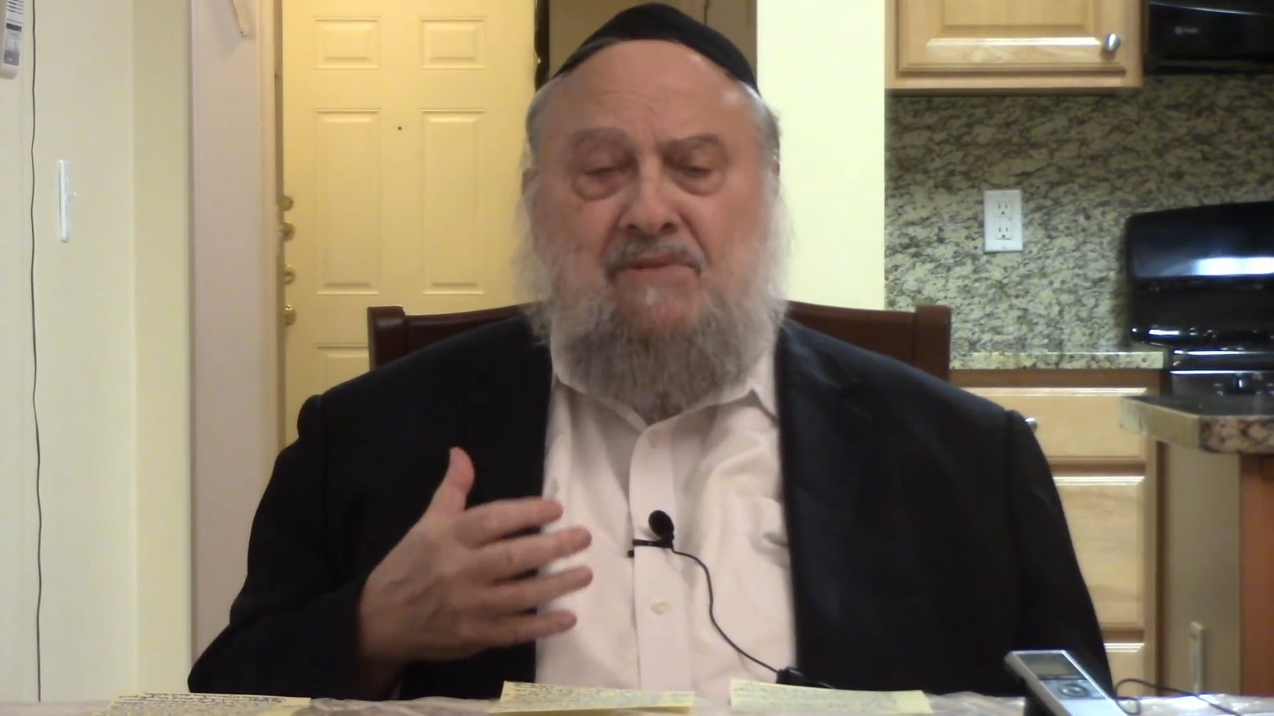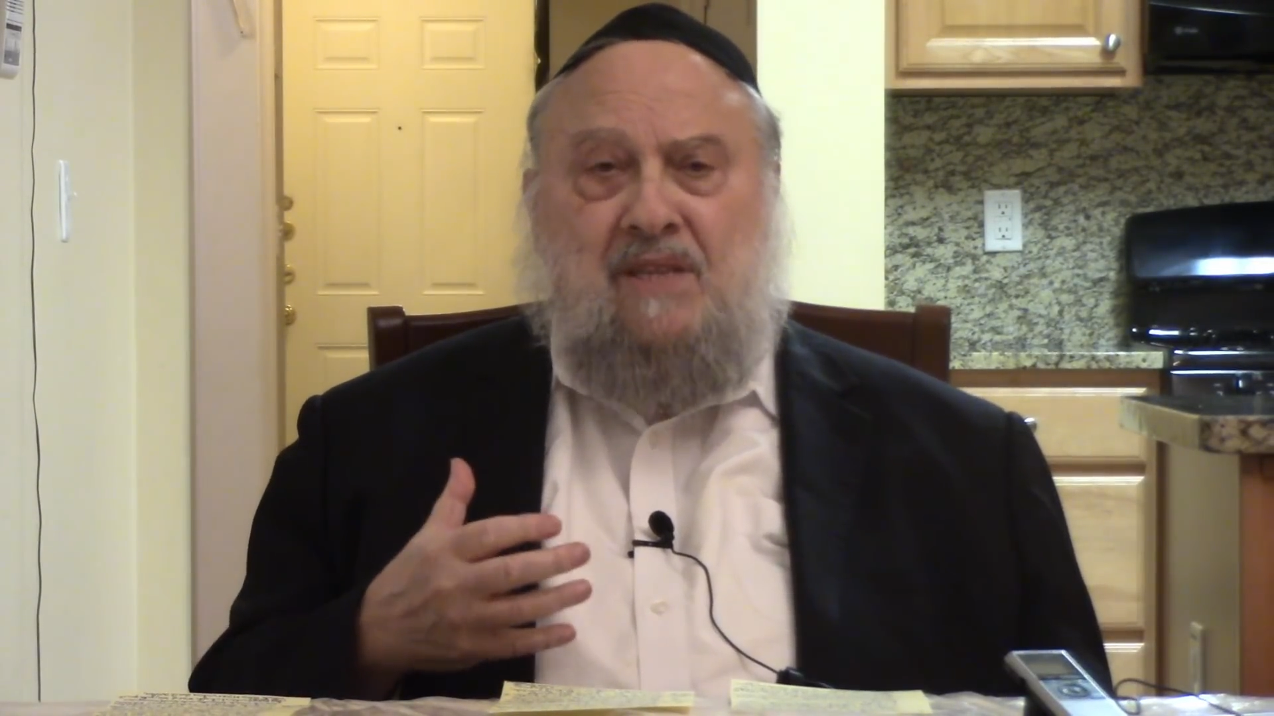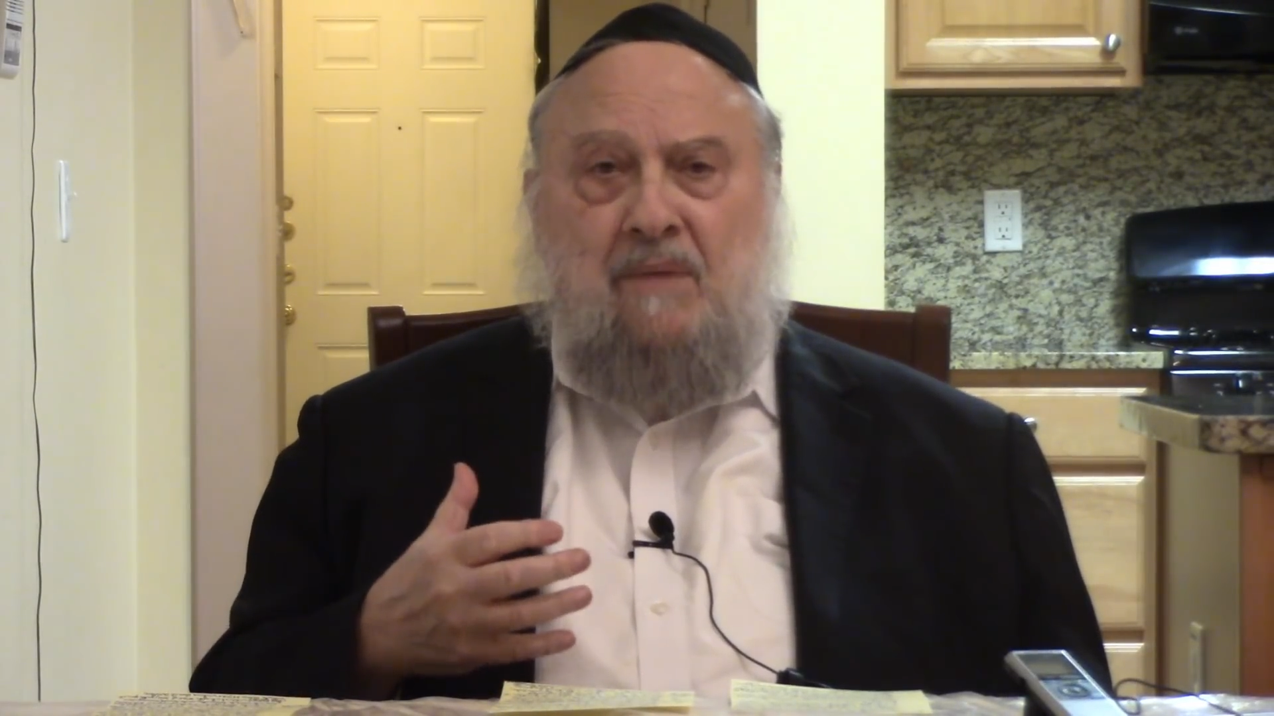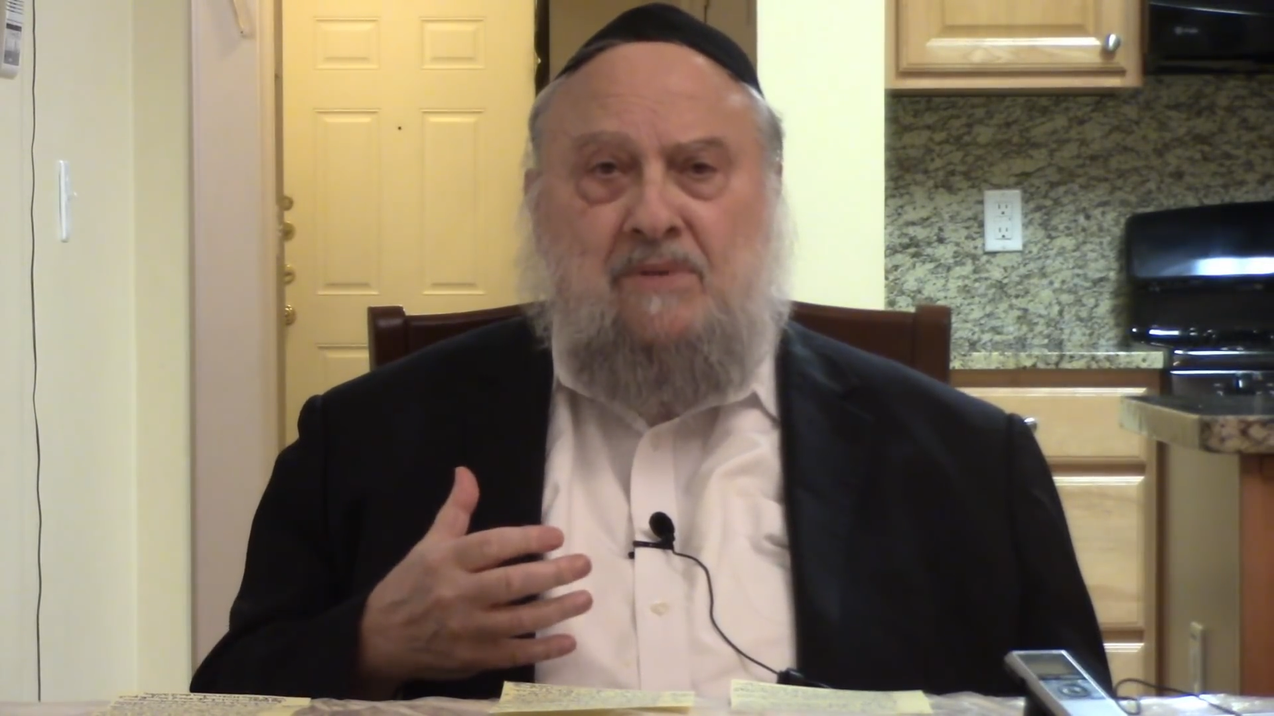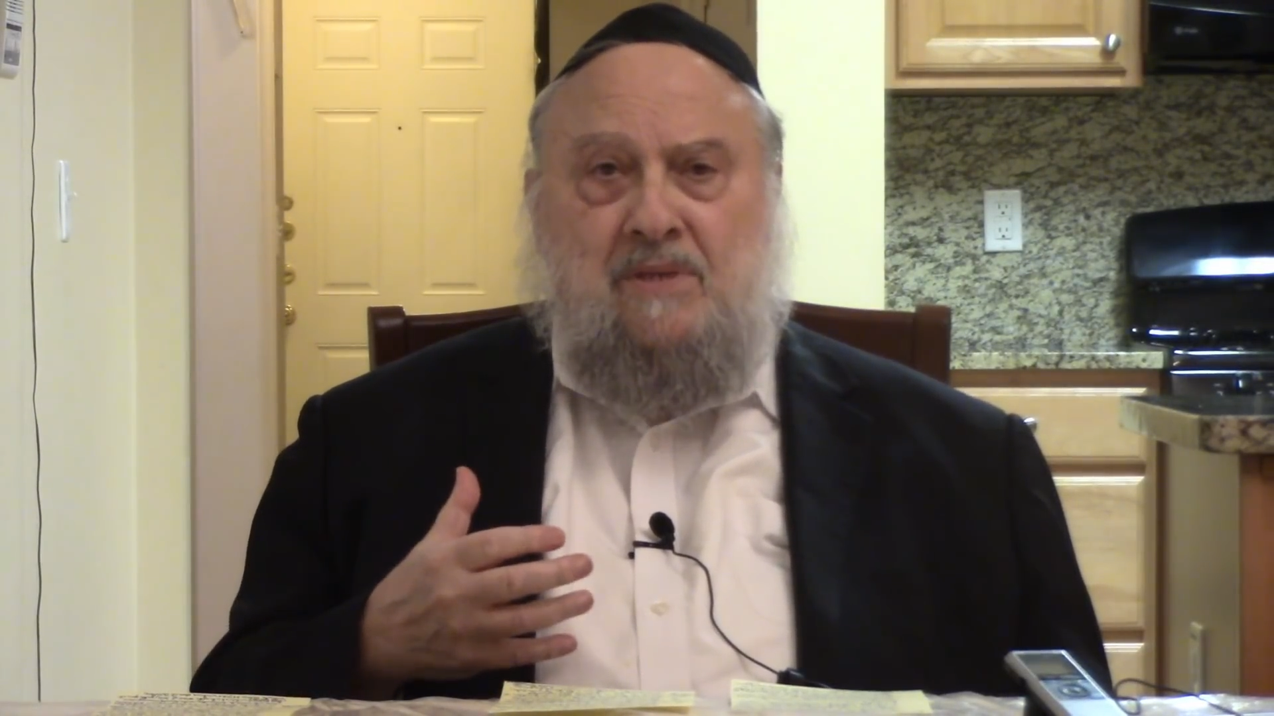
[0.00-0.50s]

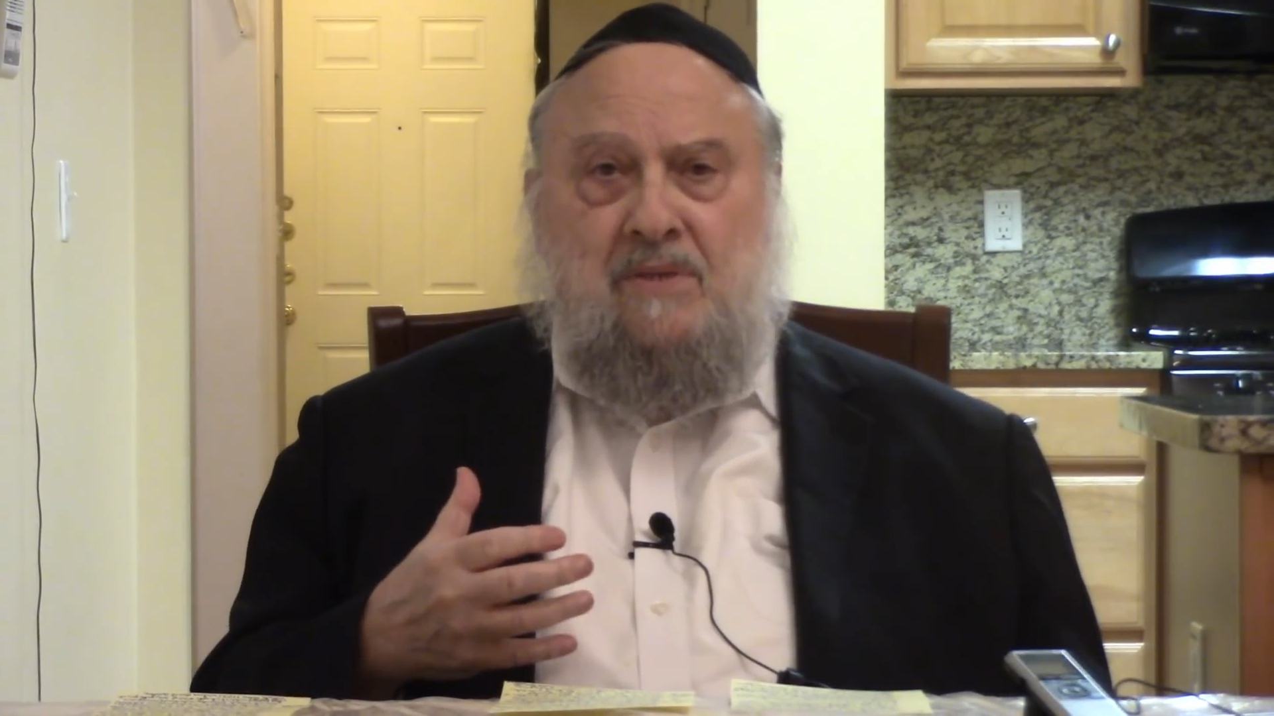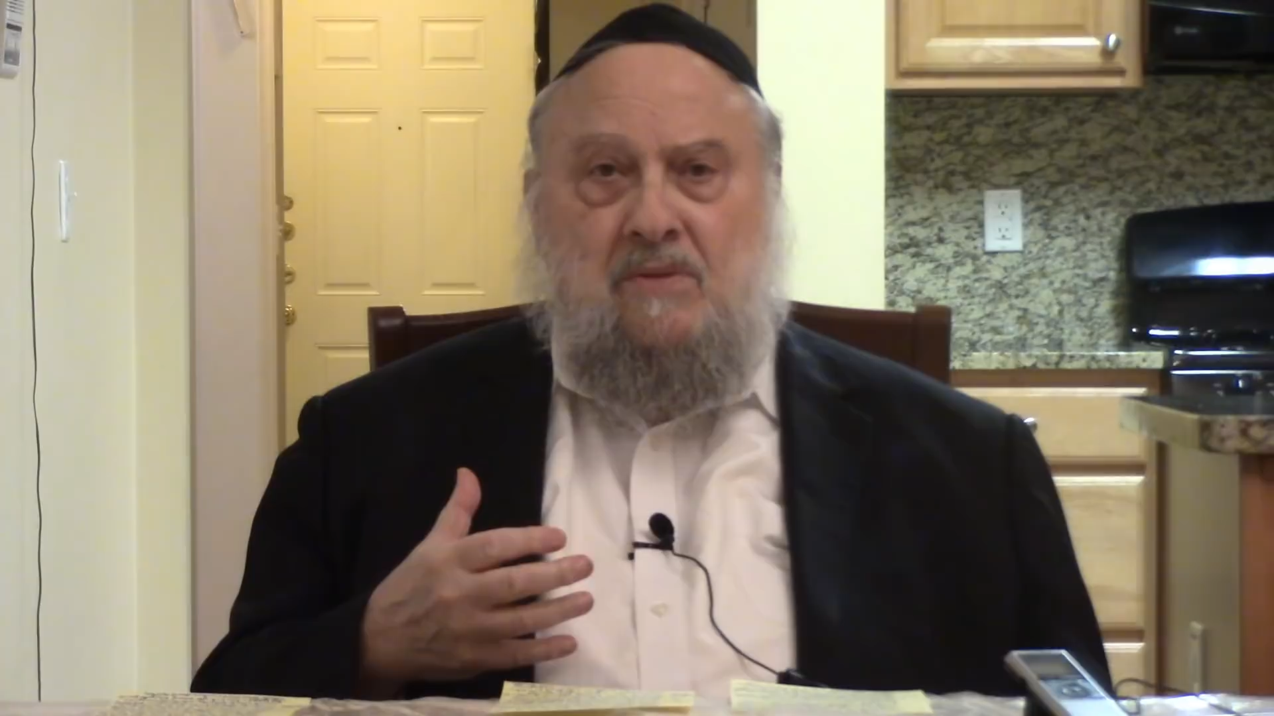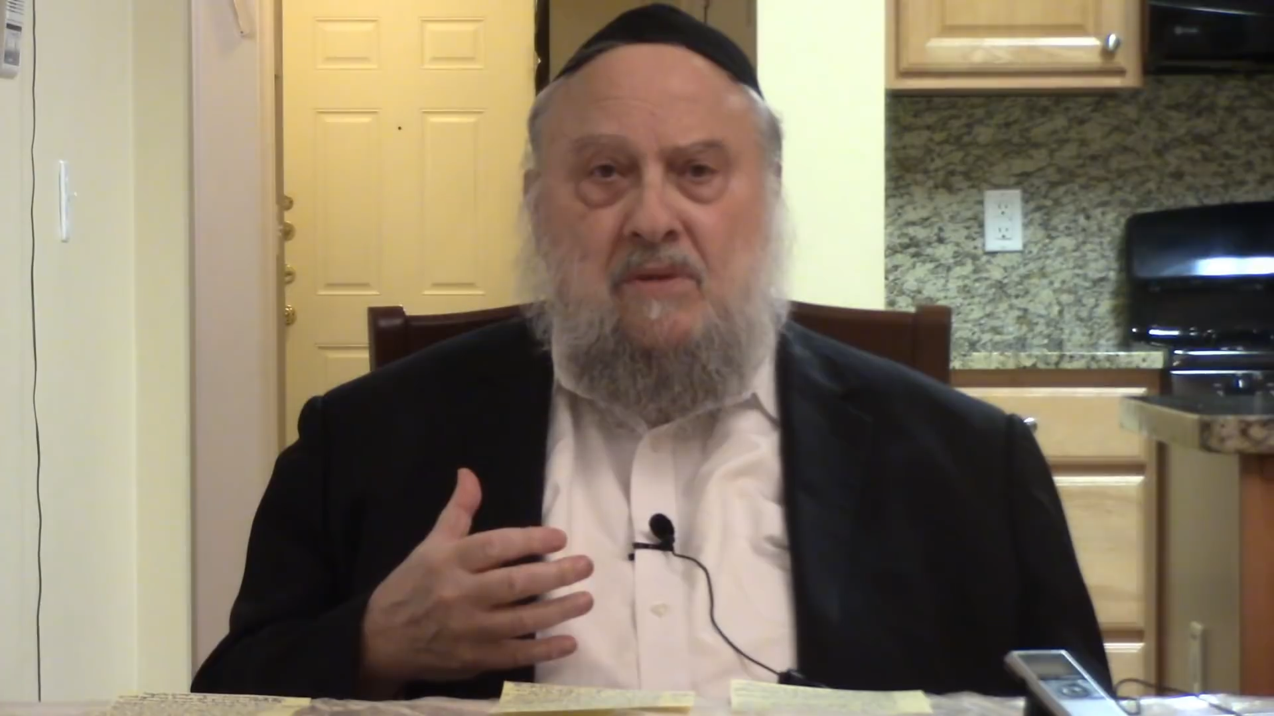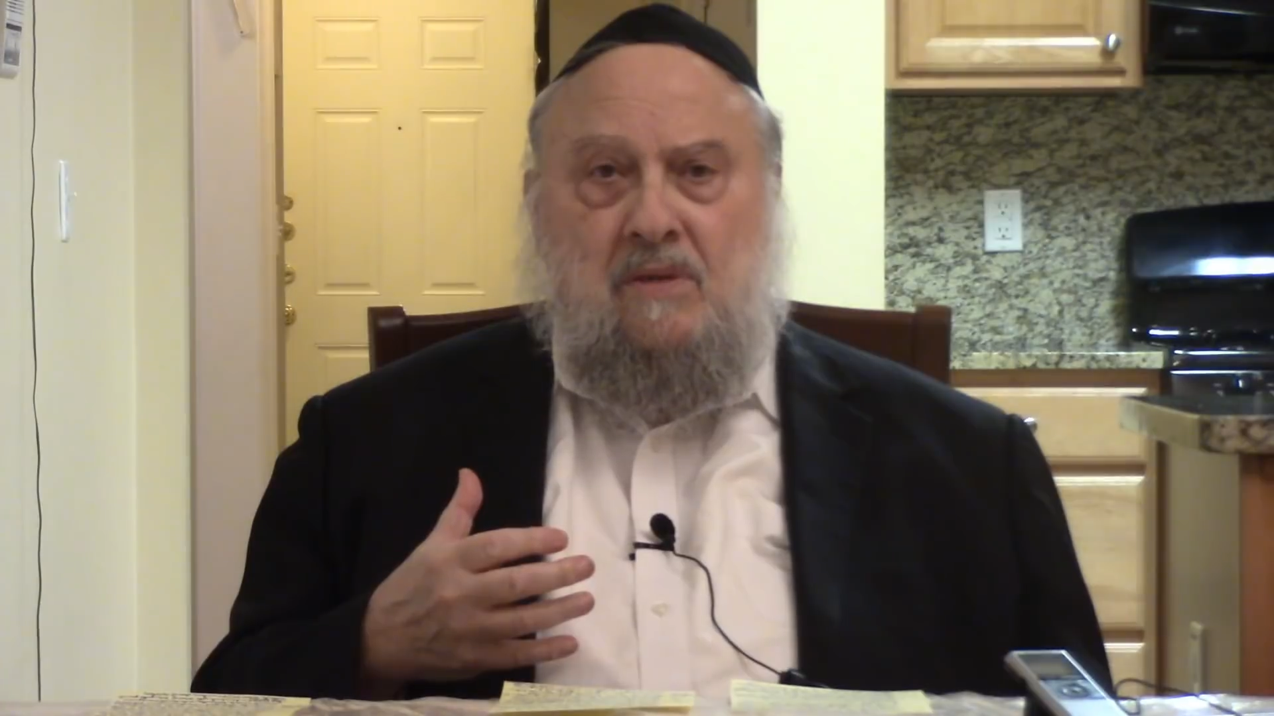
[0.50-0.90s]
redemption